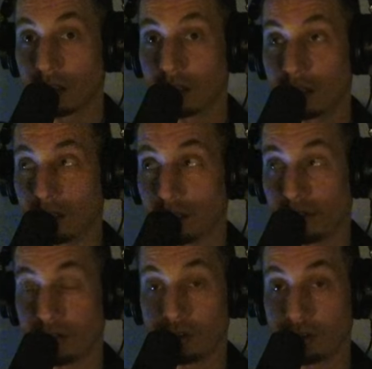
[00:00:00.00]
in this
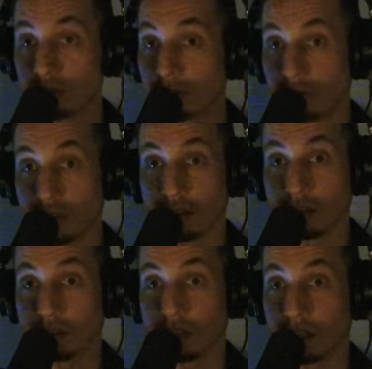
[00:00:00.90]
huge field,
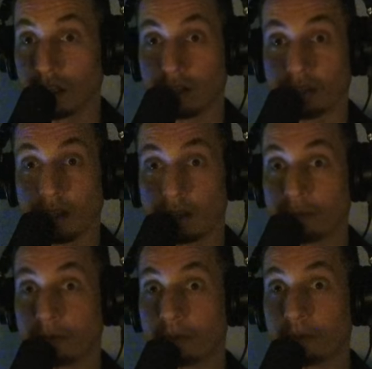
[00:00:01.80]
and I was like,
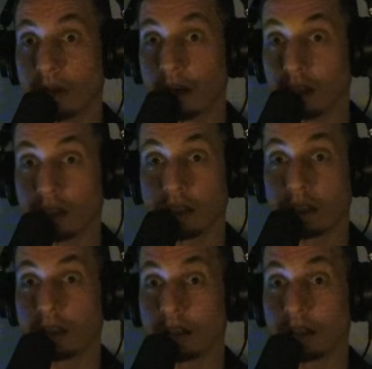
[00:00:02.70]
fuck, like,